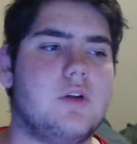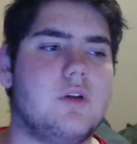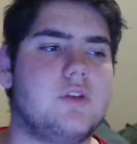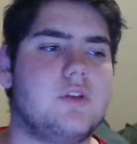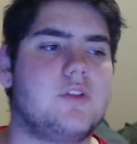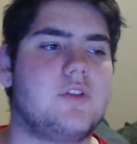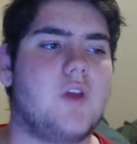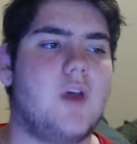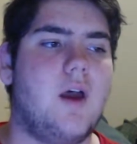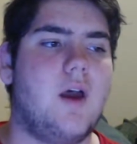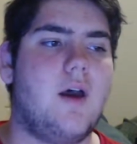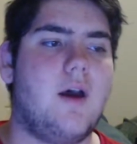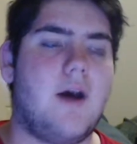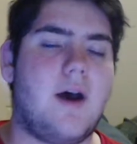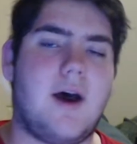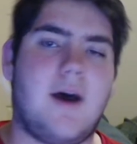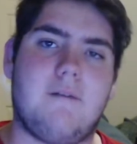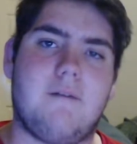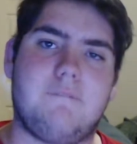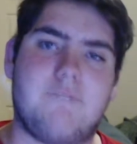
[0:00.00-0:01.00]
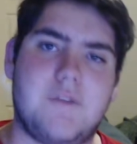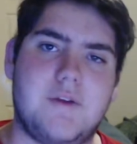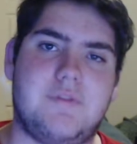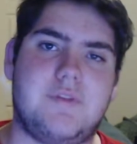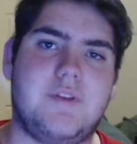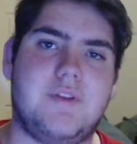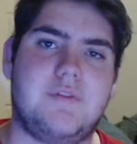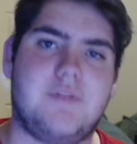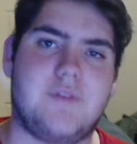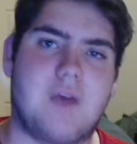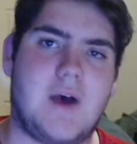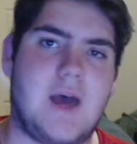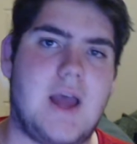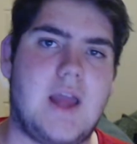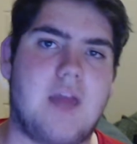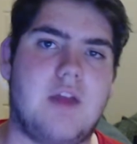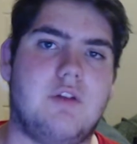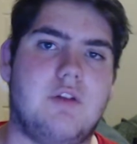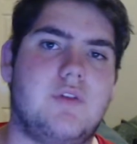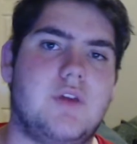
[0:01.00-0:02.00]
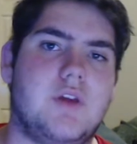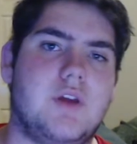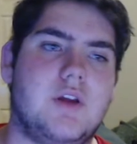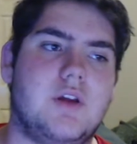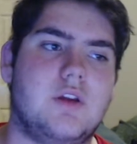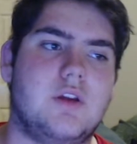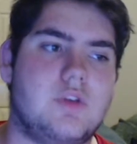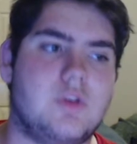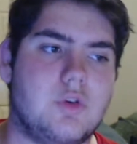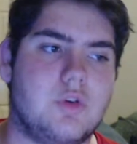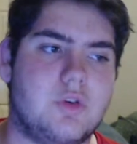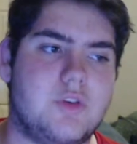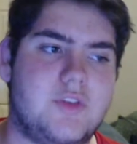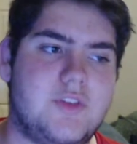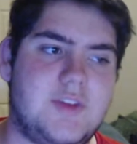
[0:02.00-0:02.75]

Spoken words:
it was 55